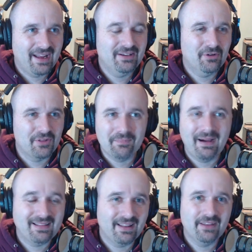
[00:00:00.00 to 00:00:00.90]
I know that
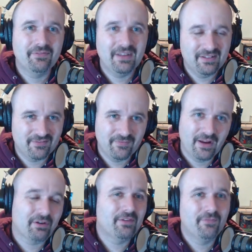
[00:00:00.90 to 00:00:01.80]
my life is
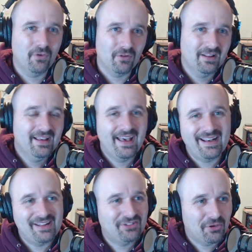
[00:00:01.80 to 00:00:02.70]
very full
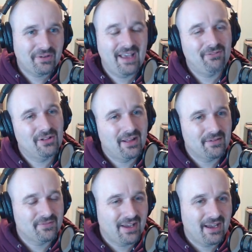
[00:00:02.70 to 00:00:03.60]
and I don't have a lot
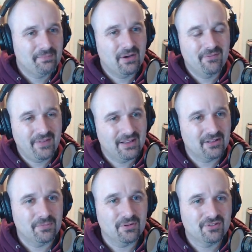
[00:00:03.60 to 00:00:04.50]
of time
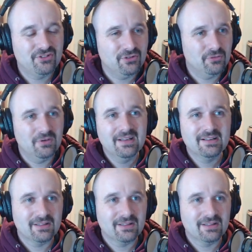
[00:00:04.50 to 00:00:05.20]
available to